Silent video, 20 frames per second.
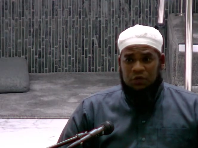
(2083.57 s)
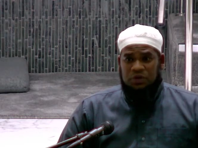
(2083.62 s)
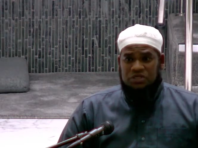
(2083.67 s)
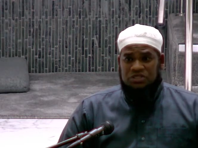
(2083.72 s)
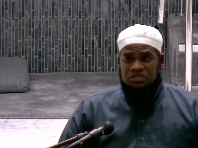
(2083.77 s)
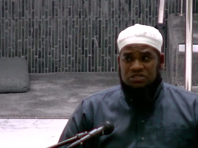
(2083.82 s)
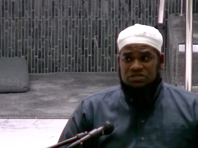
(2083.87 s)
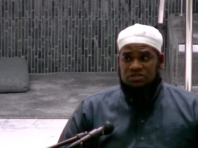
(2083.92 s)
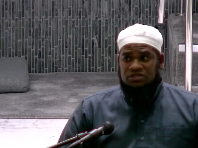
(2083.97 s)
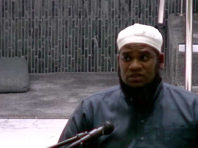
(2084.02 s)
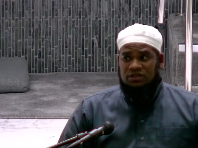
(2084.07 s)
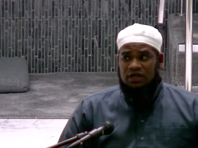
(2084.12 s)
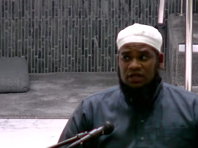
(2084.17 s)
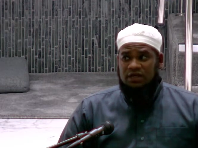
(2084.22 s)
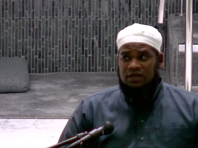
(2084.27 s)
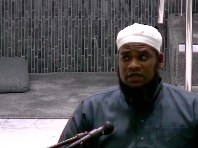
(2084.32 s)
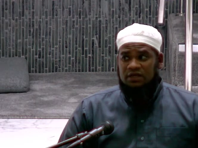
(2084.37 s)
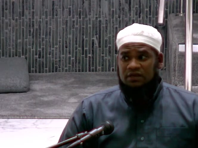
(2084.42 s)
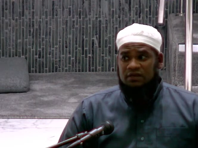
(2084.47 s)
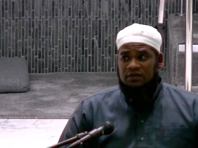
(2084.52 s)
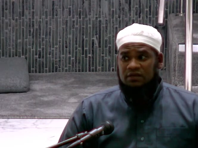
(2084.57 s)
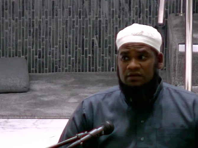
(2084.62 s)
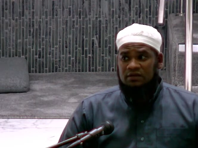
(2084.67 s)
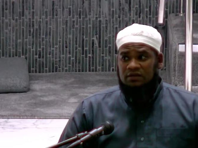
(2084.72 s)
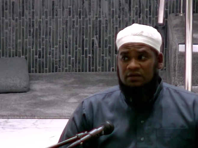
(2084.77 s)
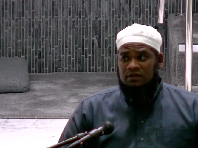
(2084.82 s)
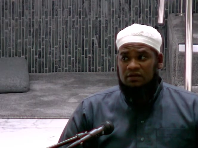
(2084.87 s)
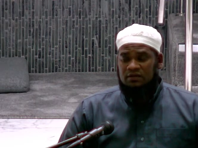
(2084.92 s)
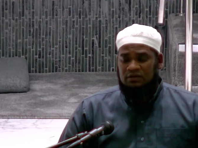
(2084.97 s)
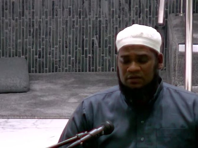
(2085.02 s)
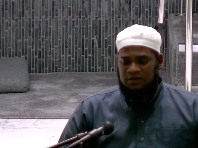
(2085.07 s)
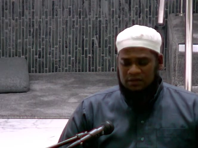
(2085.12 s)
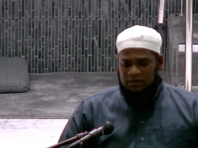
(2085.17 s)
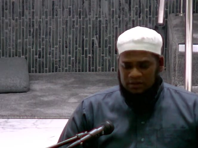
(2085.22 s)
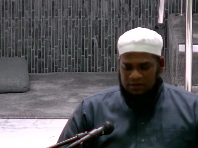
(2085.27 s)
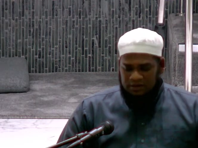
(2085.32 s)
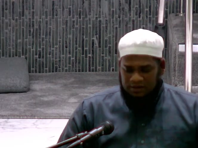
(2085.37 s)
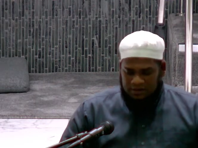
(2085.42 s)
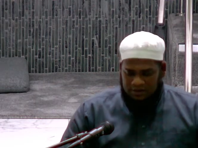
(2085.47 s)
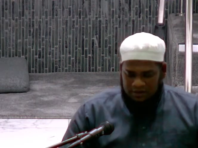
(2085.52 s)
Any questions on that?
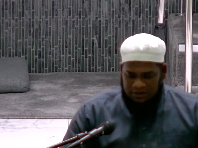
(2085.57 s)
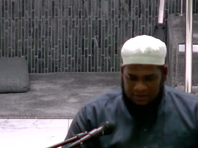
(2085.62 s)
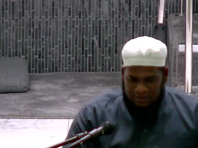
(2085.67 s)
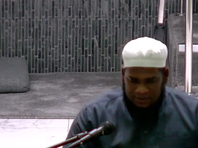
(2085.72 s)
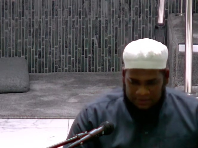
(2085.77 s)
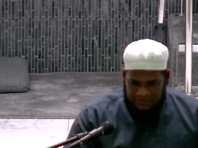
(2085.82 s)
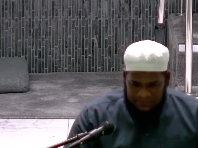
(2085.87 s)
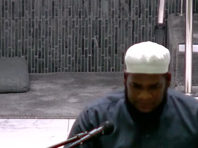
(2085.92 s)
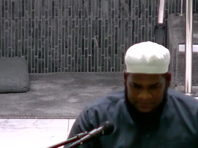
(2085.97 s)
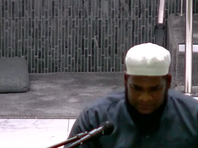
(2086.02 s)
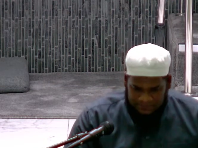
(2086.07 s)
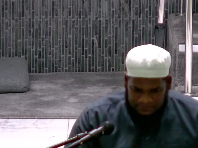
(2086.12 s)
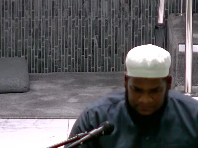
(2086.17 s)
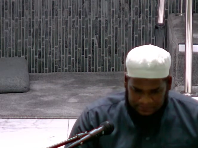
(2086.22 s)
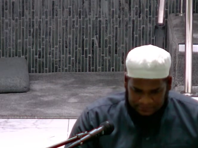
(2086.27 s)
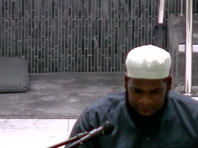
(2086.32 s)
Khair.